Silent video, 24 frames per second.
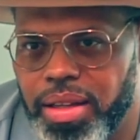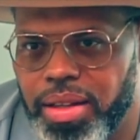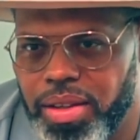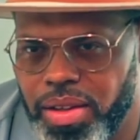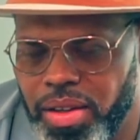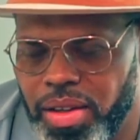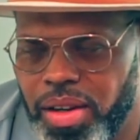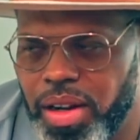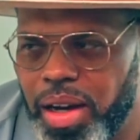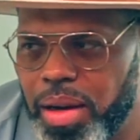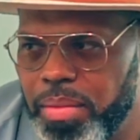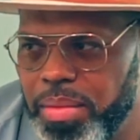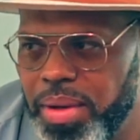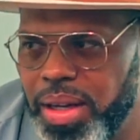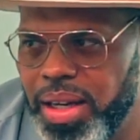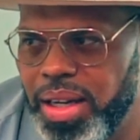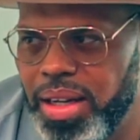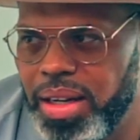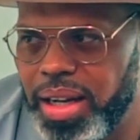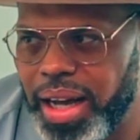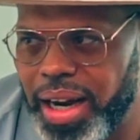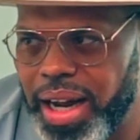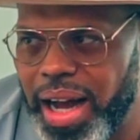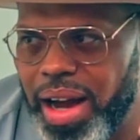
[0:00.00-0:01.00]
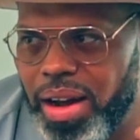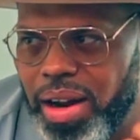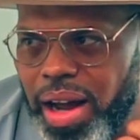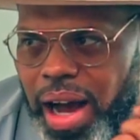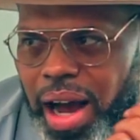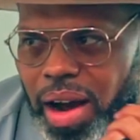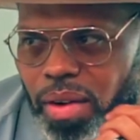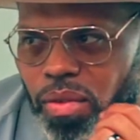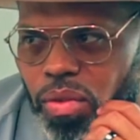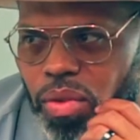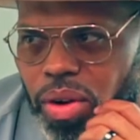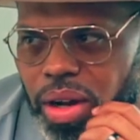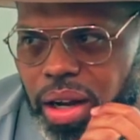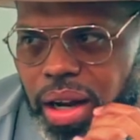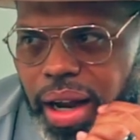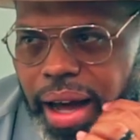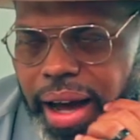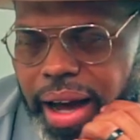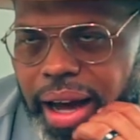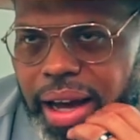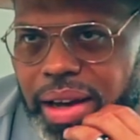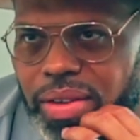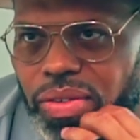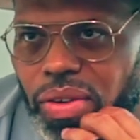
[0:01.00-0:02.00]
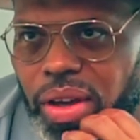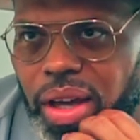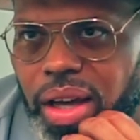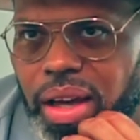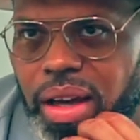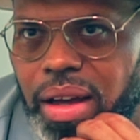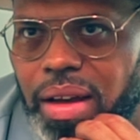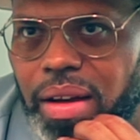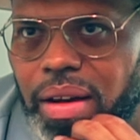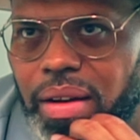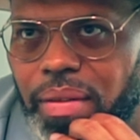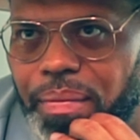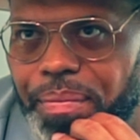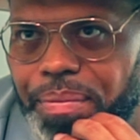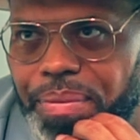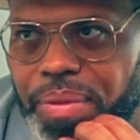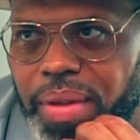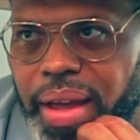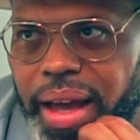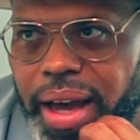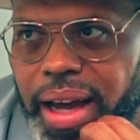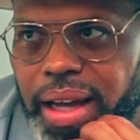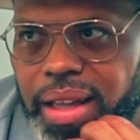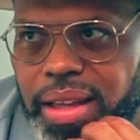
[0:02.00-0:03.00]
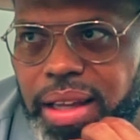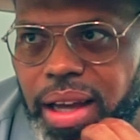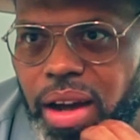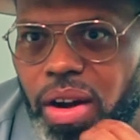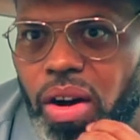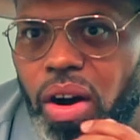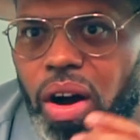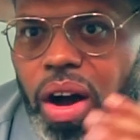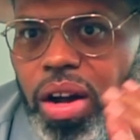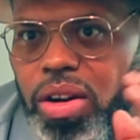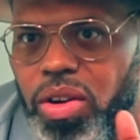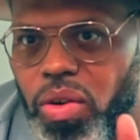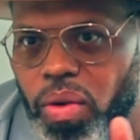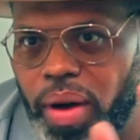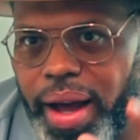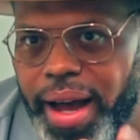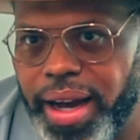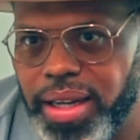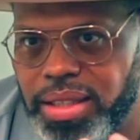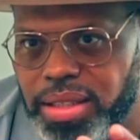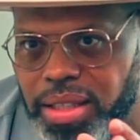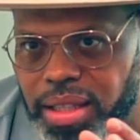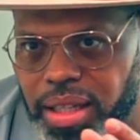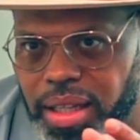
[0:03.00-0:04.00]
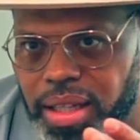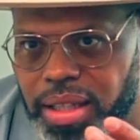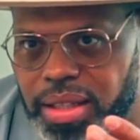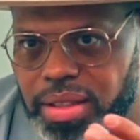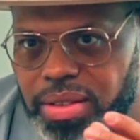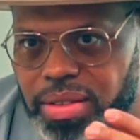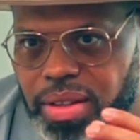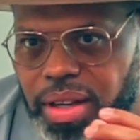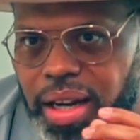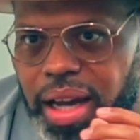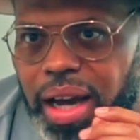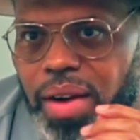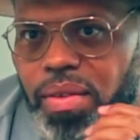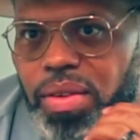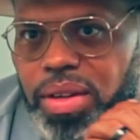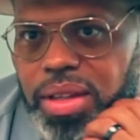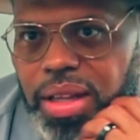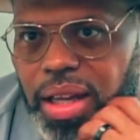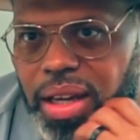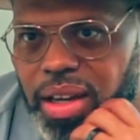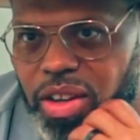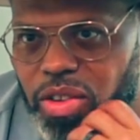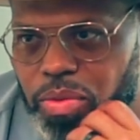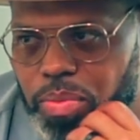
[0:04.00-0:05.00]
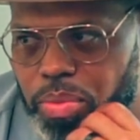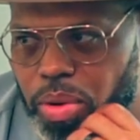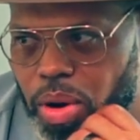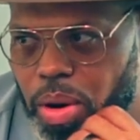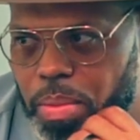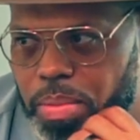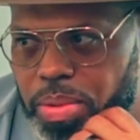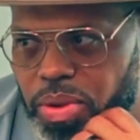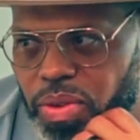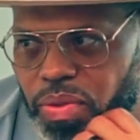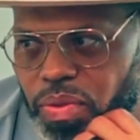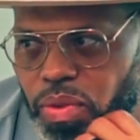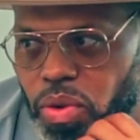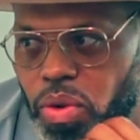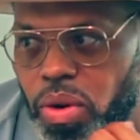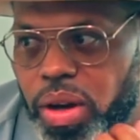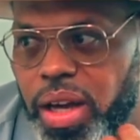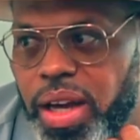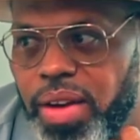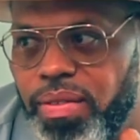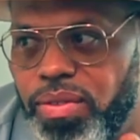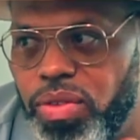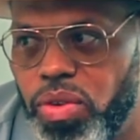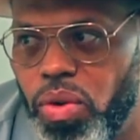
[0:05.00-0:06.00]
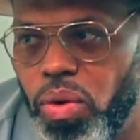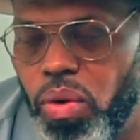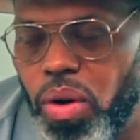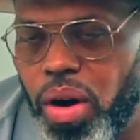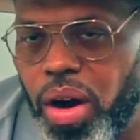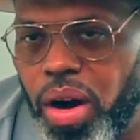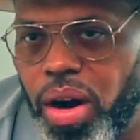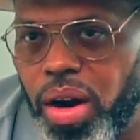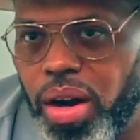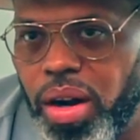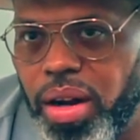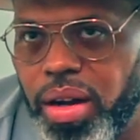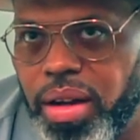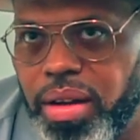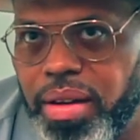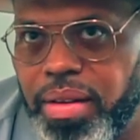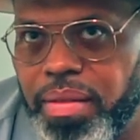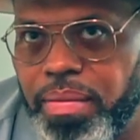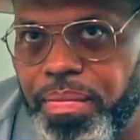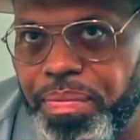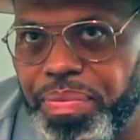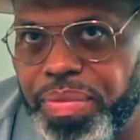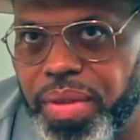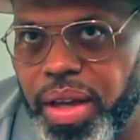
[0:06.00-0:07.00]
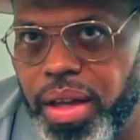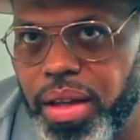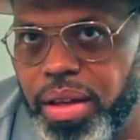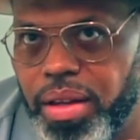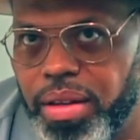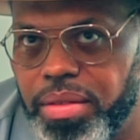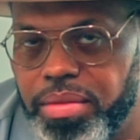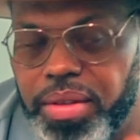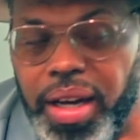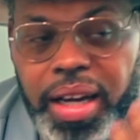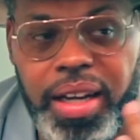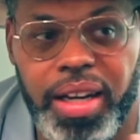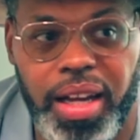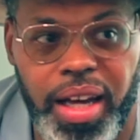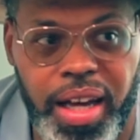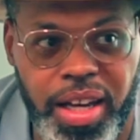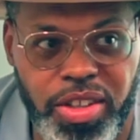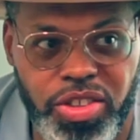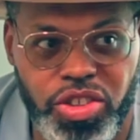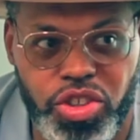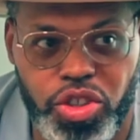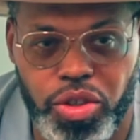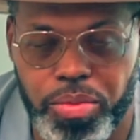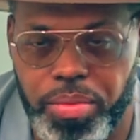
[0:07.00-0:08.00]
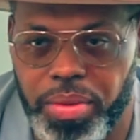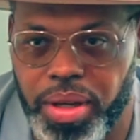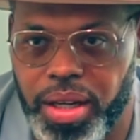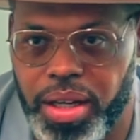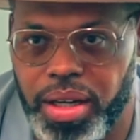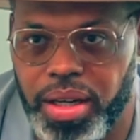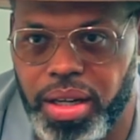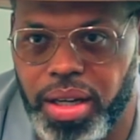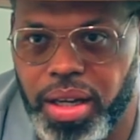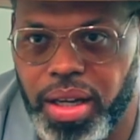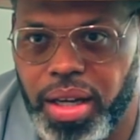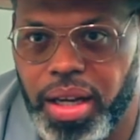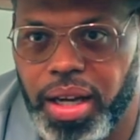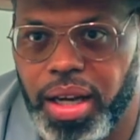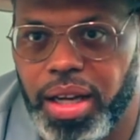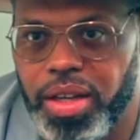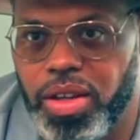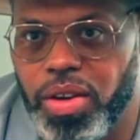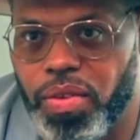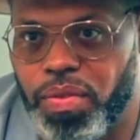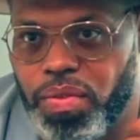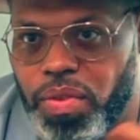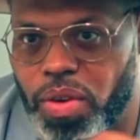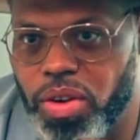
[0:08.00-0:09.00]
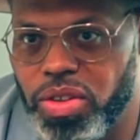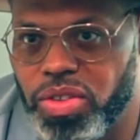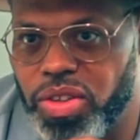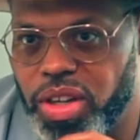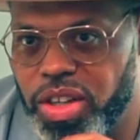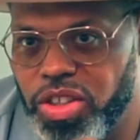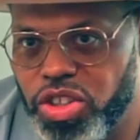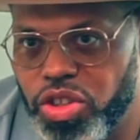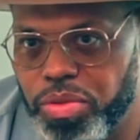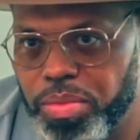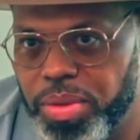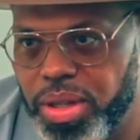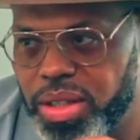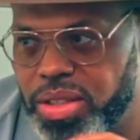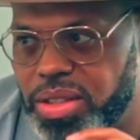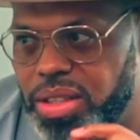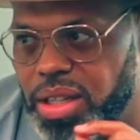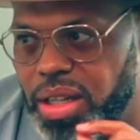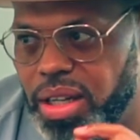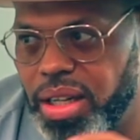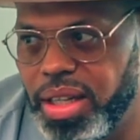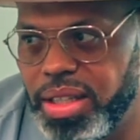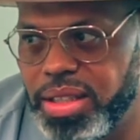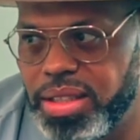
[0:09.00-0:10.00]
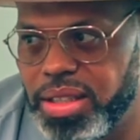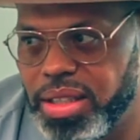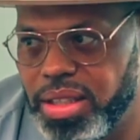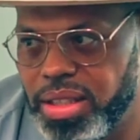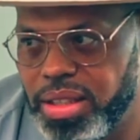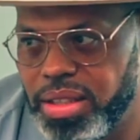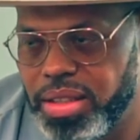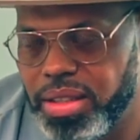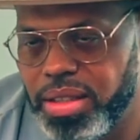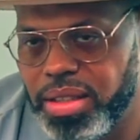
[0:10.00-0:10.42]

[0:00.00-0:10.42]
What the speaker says: You know what I mean? Like I realized that there are no accidents and everything is purposeful if you are an instrument and your first instrument is to listen.